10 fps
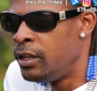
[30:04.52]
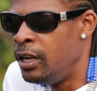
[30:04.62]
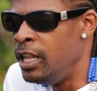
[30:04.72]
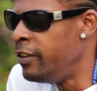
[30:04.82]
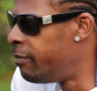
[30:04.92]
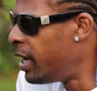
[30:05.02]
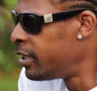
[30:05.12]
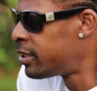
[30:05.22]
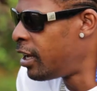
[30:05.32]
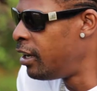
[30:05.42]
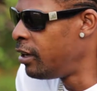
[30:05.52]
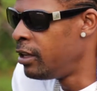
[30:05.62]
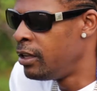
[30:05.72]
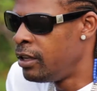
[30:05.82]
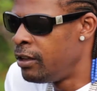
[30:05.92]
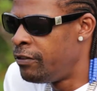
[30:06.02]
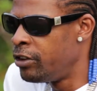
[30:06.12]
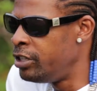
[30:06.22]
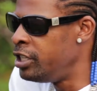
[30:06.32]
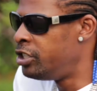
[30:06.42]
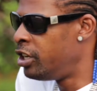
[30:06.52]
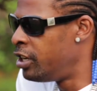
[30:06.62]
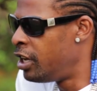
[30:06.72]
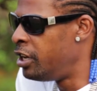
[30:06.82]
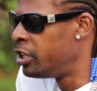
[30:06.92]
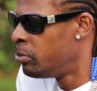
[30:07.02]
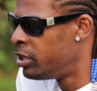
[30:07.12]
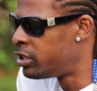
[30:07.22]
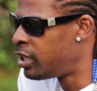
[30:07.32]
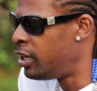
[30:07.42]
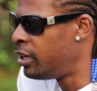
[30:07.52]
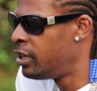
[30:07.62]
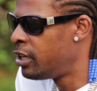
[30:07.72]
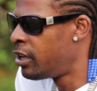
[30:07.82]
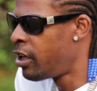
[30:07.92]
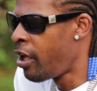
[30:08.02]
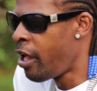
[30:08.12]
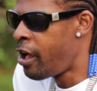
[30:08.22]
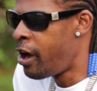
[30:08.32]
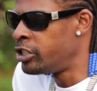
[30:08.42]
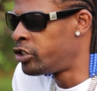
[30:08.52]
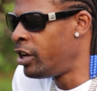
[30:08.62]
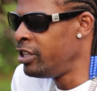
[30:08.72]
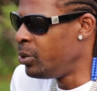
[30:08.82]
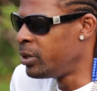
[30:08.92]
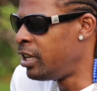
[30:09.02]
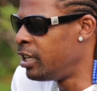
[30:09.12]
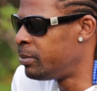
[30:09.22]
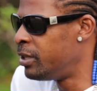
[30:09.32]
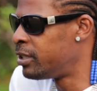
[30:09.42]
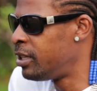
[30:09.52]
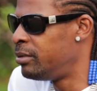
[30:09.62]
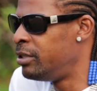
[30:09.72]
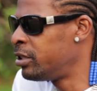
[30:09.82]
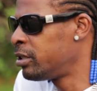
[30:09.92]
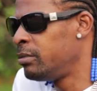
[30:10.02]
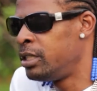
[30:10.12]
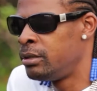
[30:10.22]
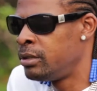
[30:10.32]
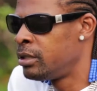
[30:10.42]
leave my style for the DJ in our next man style. I try use an ex man style, no? You know.